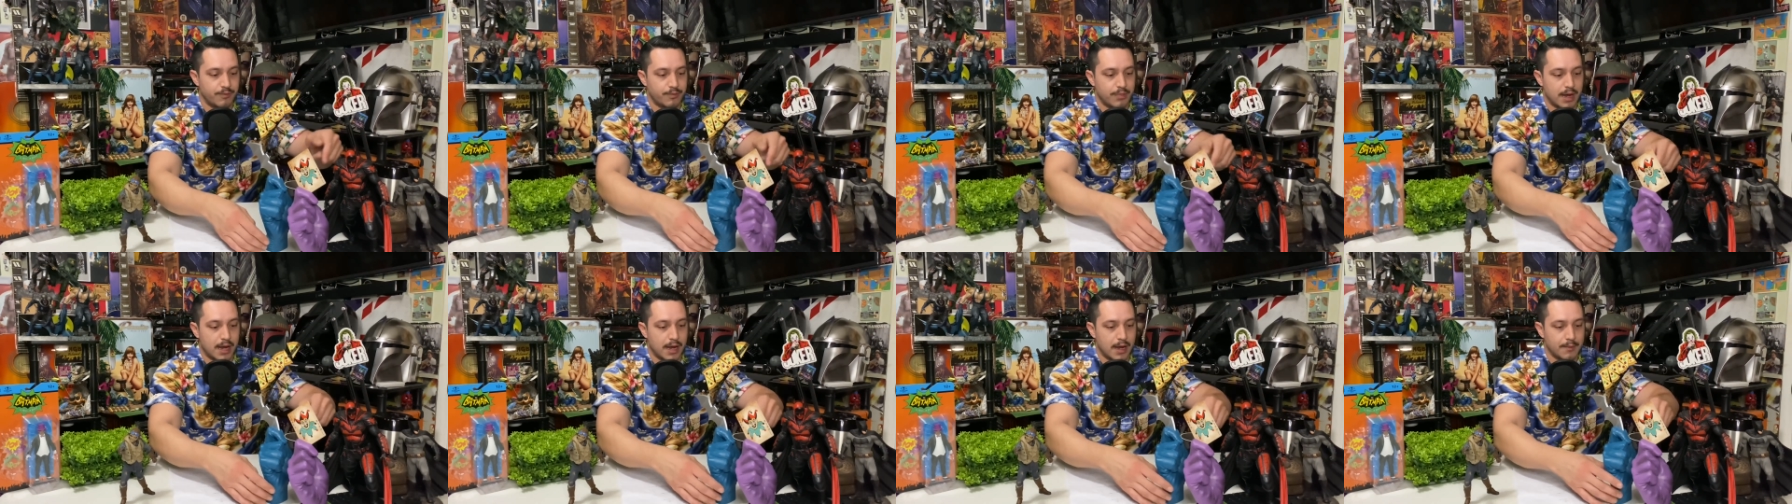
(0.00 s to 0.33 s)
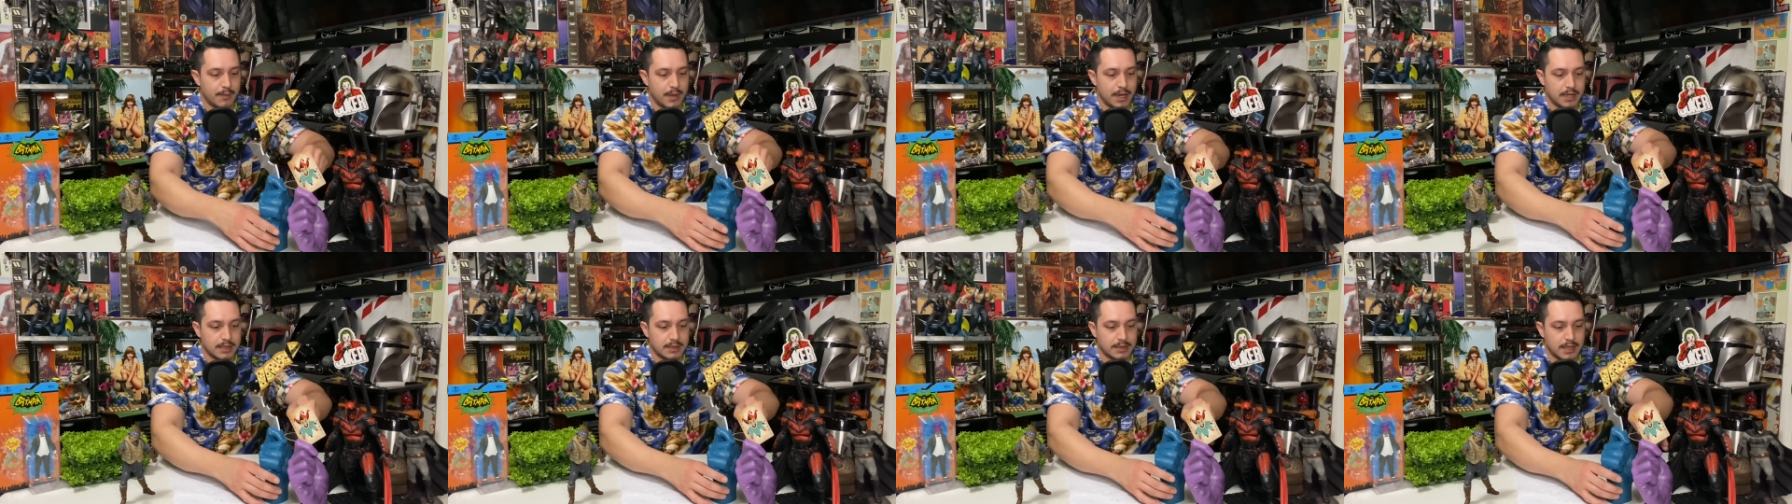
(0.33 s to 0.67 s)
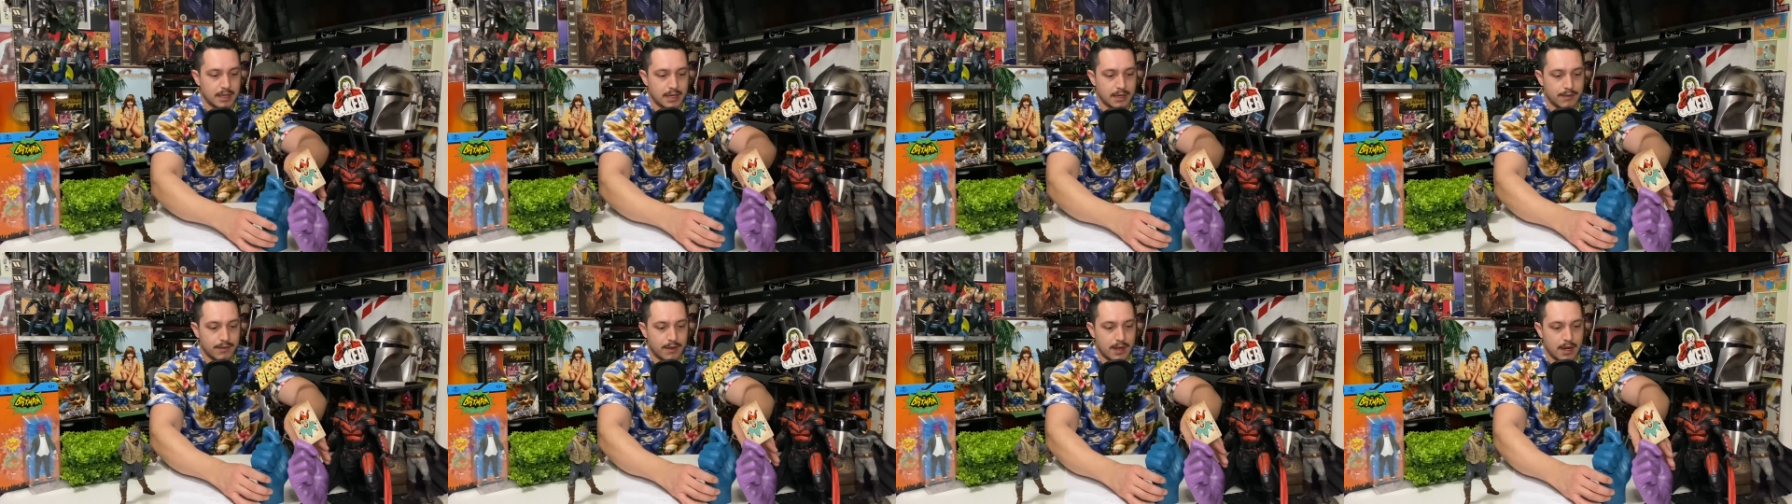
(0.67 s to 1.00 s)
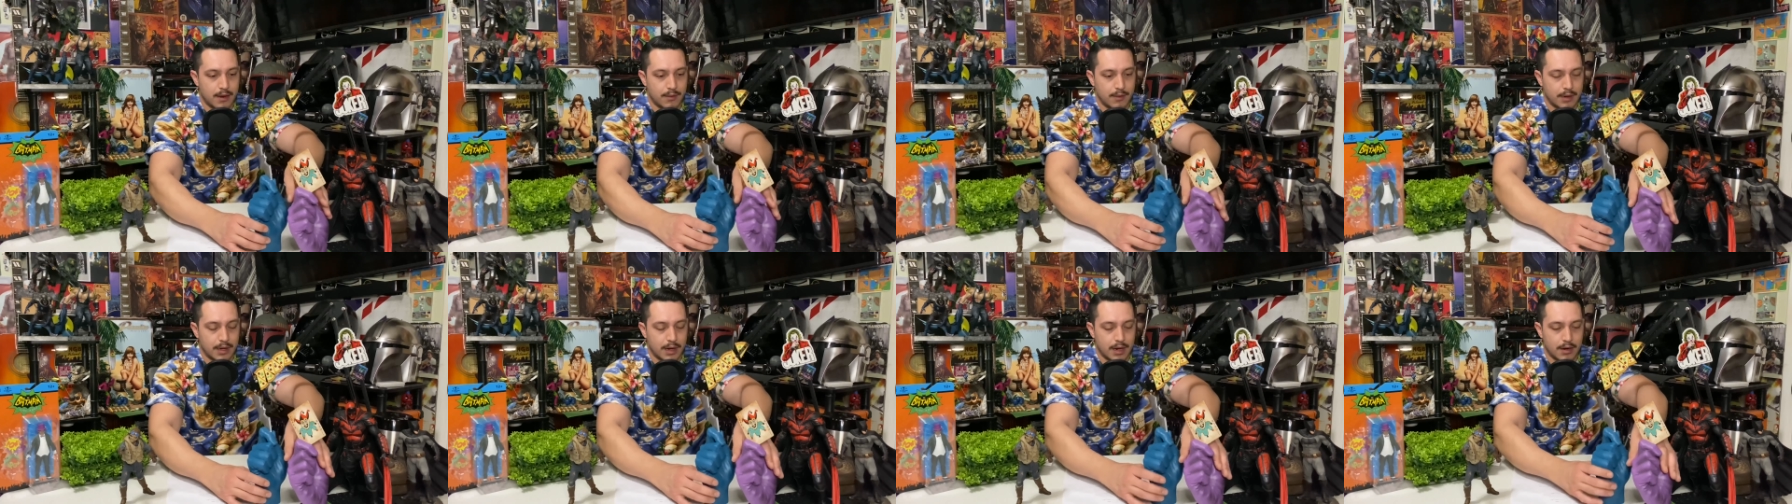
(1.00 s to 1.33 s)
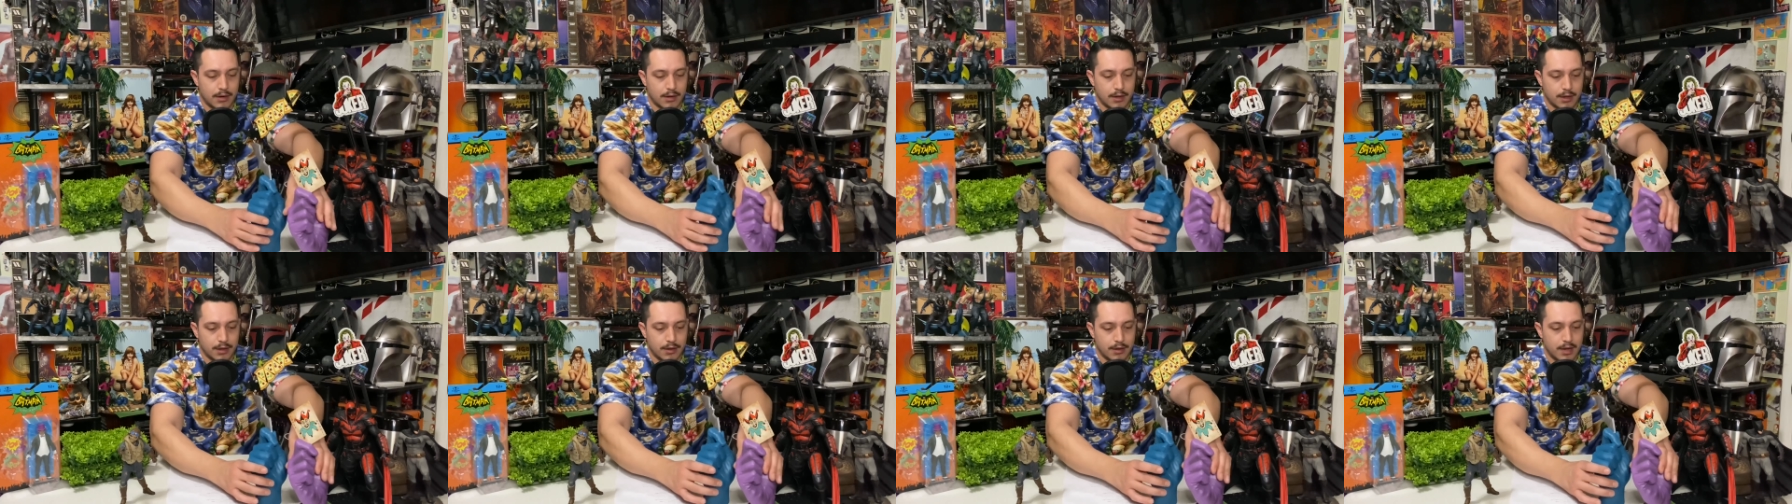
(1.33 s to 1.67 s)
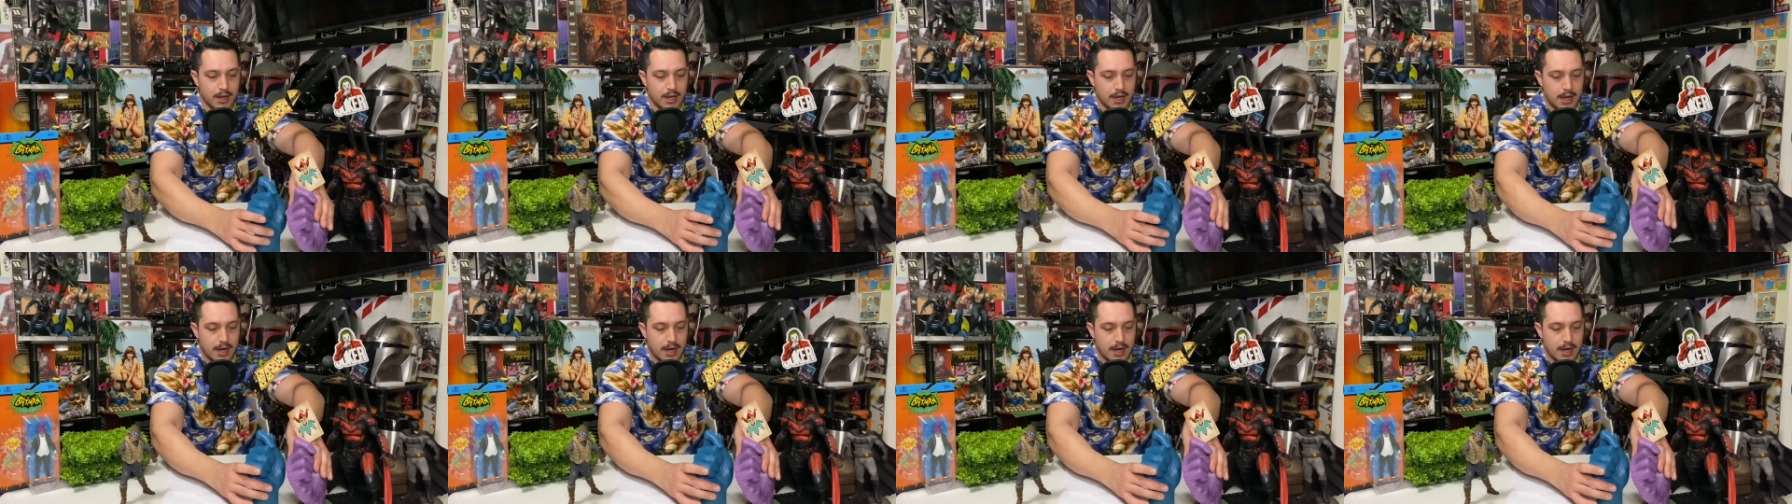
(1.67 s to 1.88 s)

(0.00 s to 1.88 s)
Batman's hand that way. I don't know.